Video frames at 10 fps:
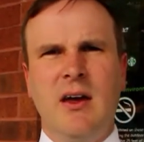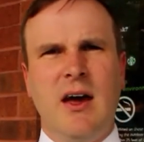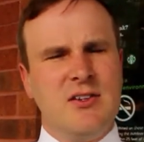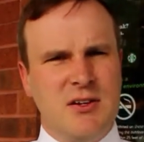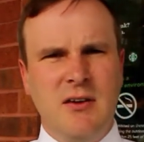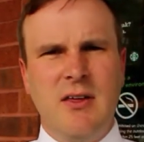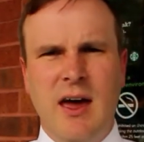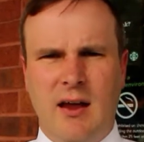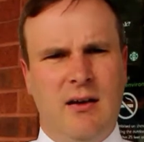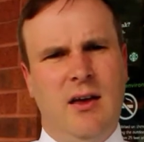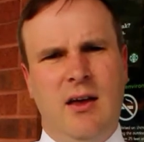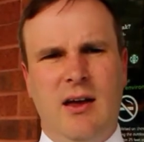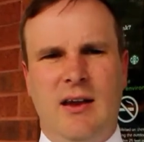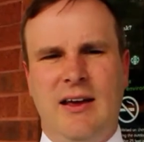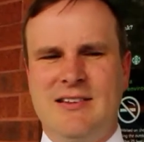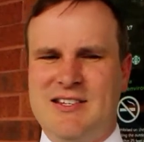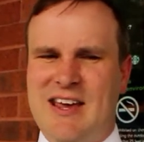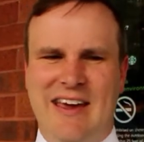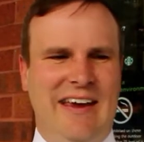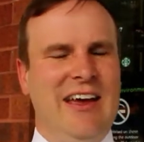How'd you know that? And I'd
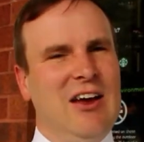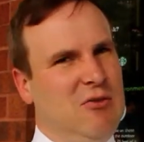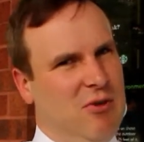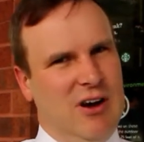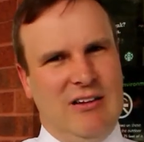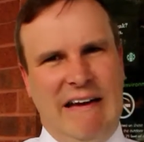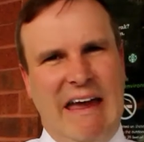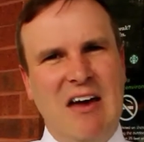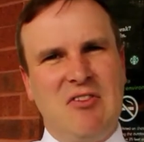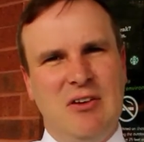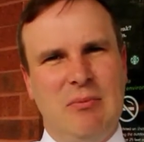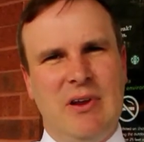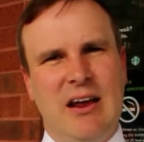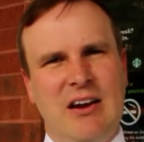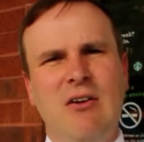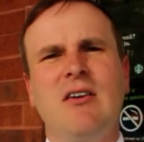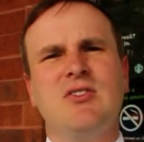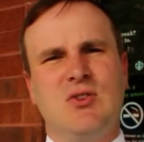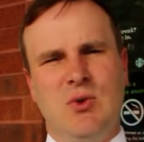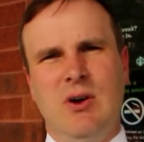say, well, I haven't, but I know how
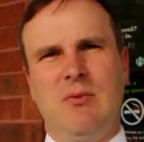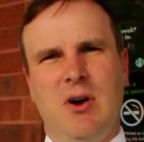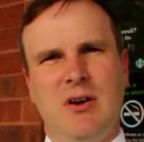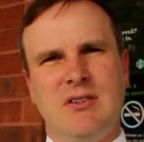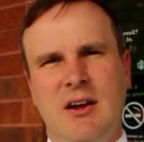story works.